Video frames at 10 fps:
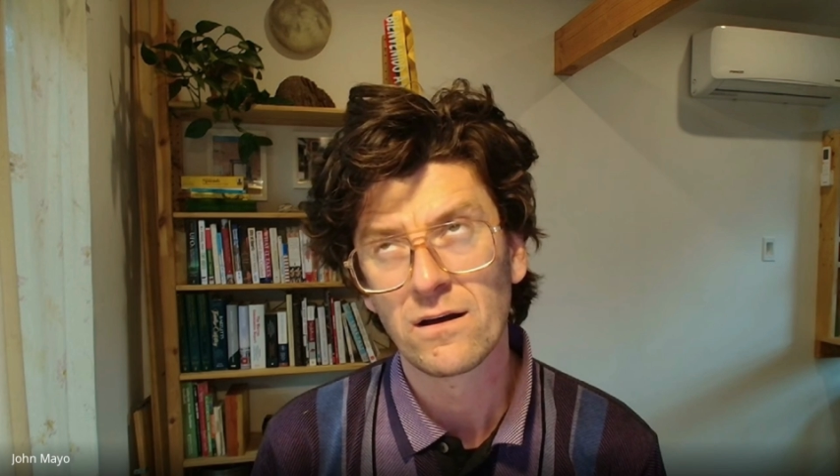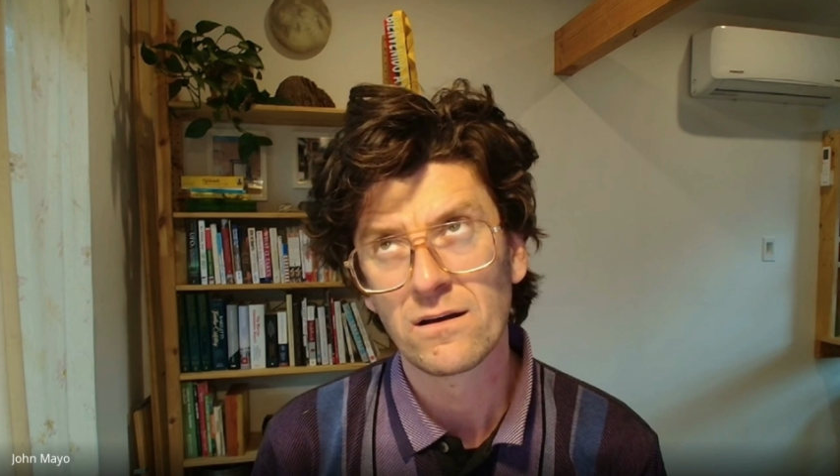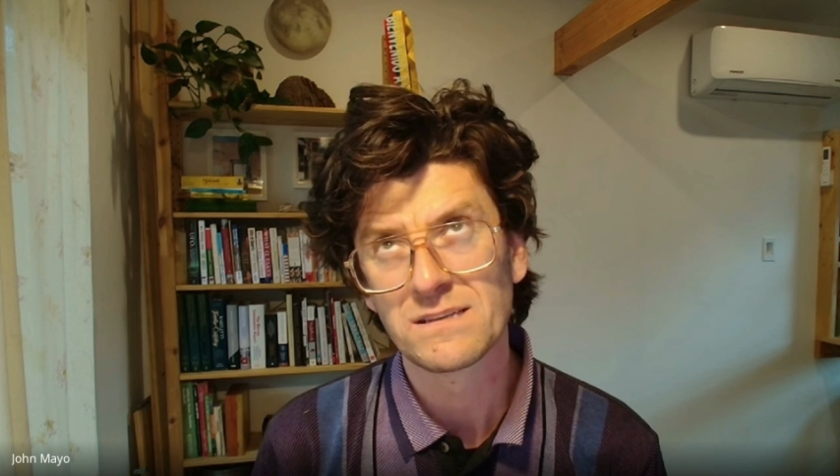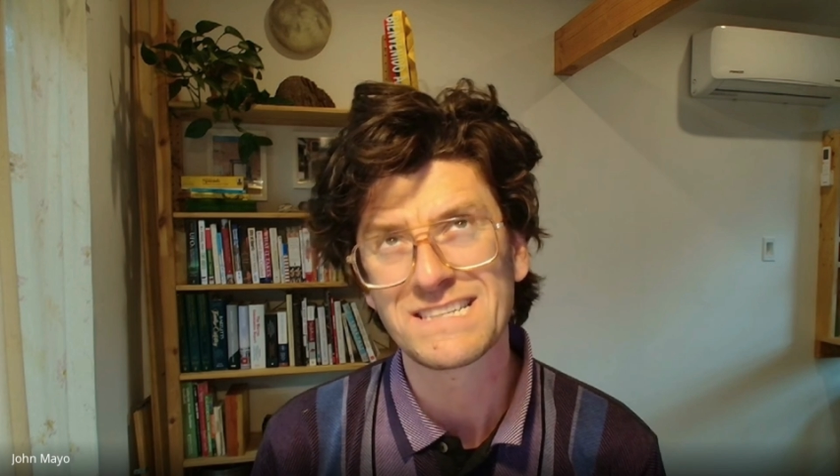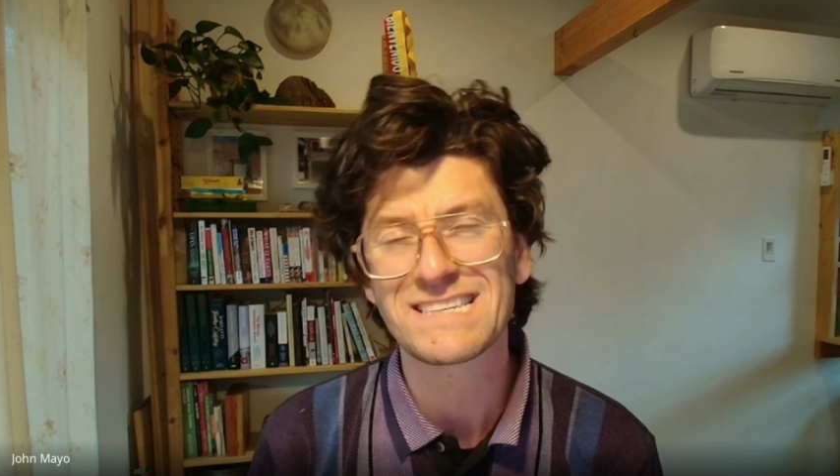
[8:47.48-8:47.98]

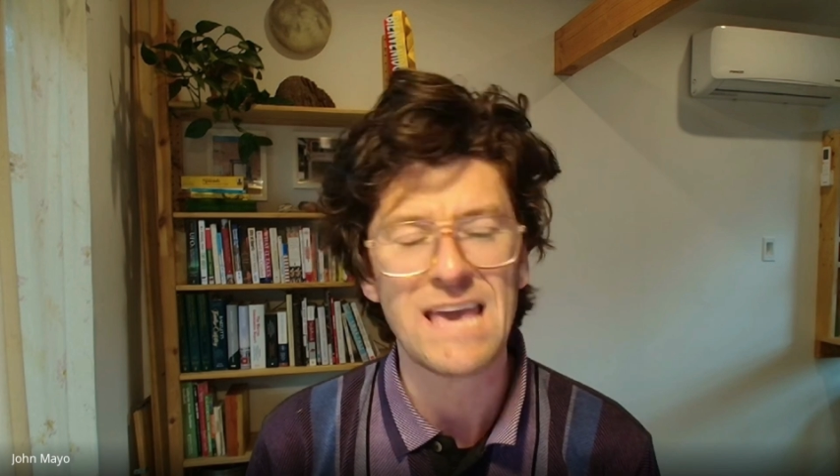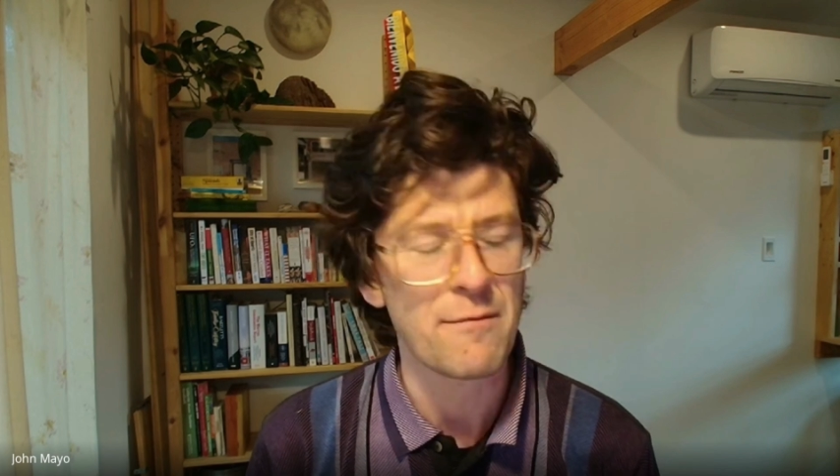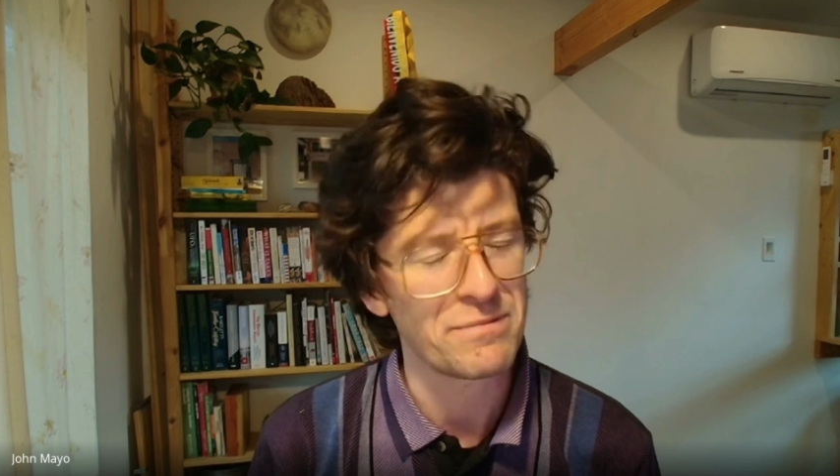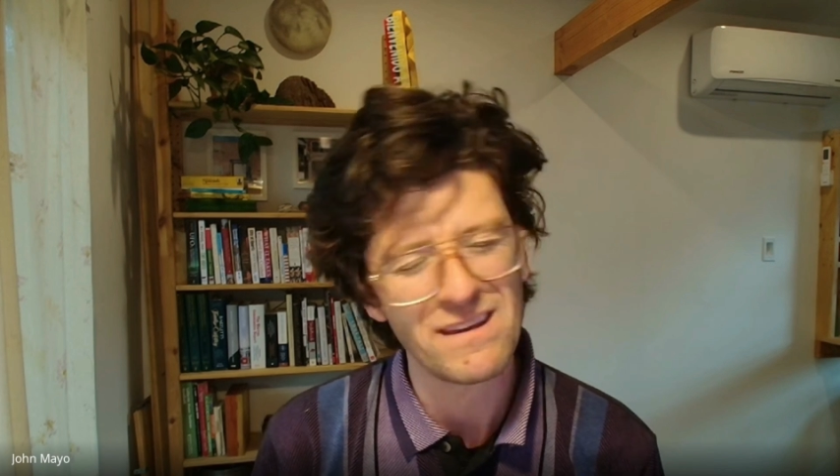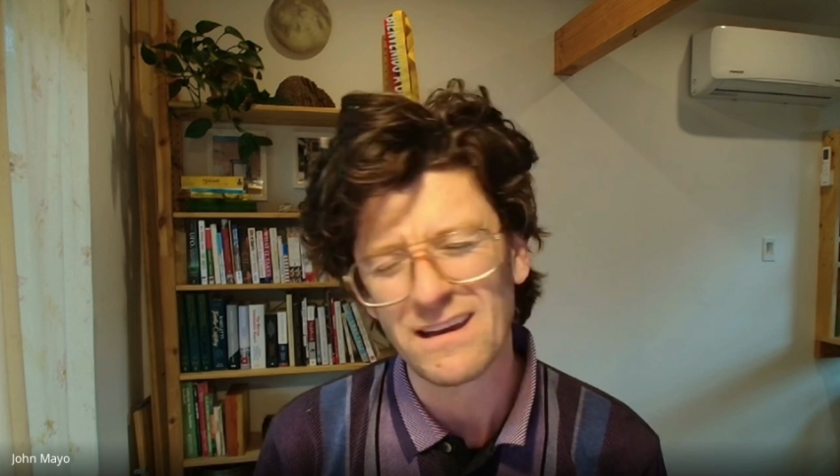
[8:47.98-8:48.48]

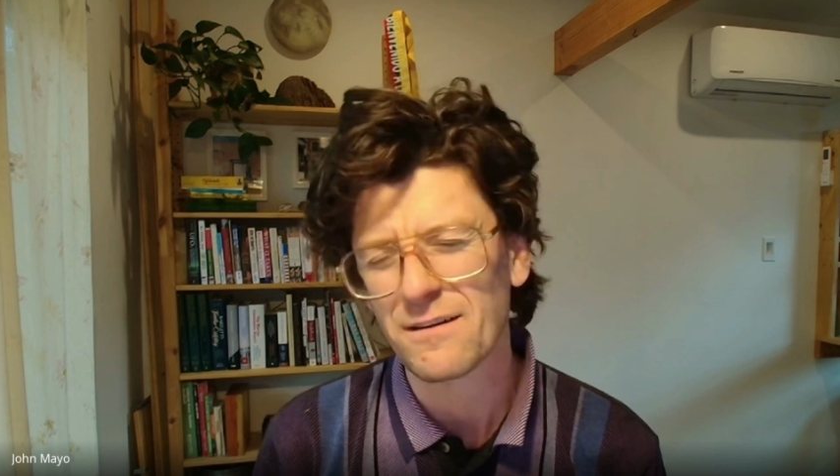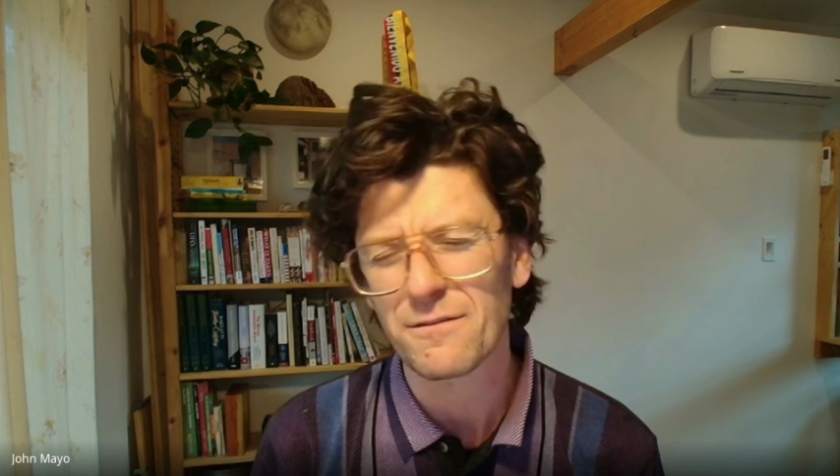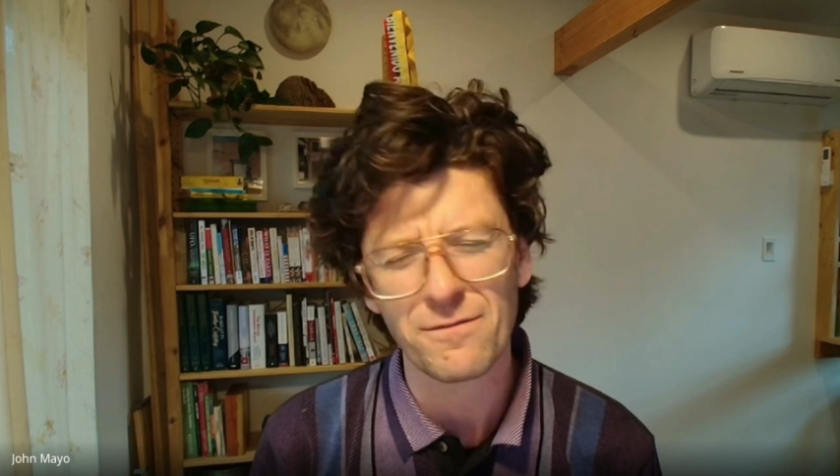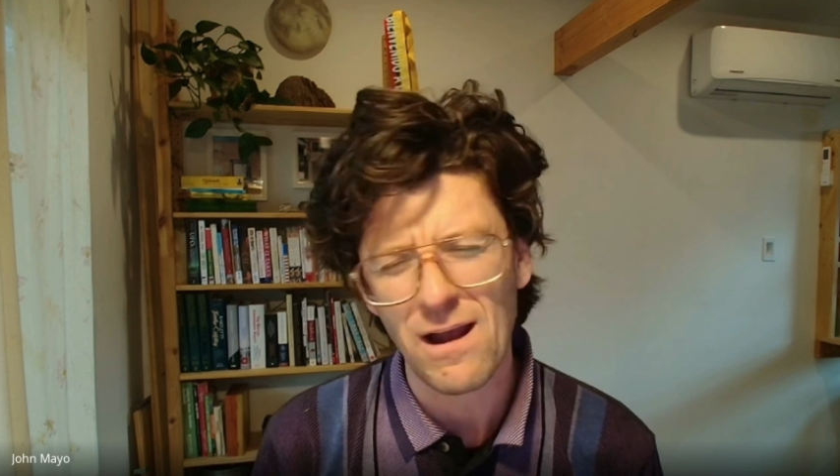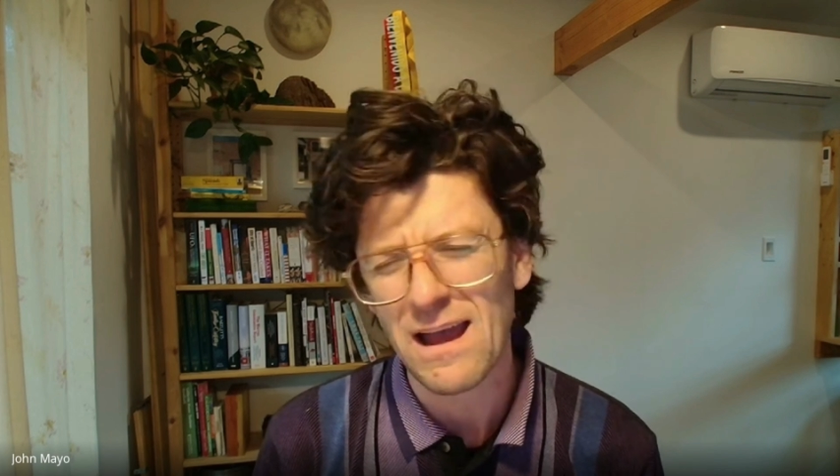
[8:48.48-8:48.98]
skeptic
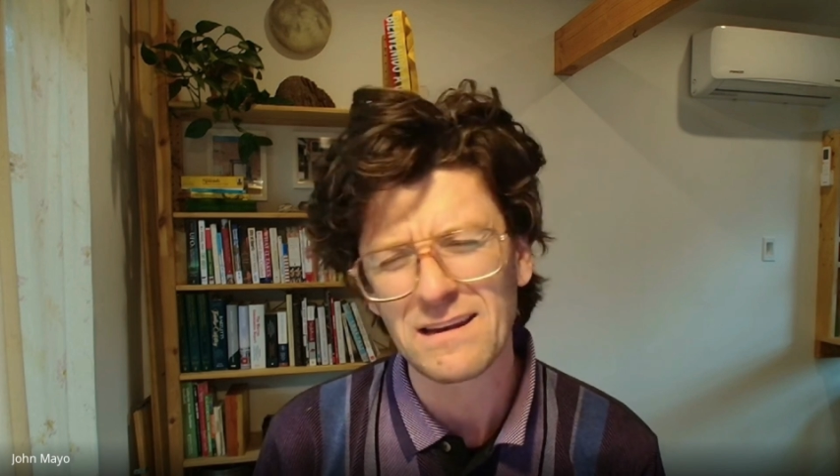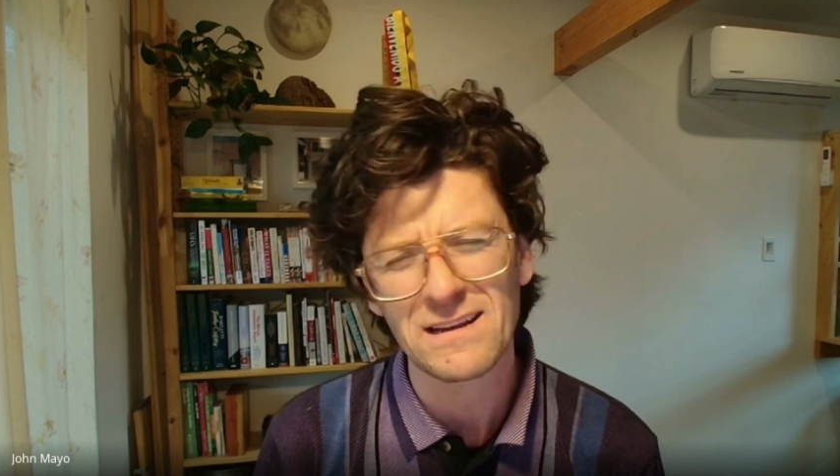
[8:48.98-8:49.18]
friend,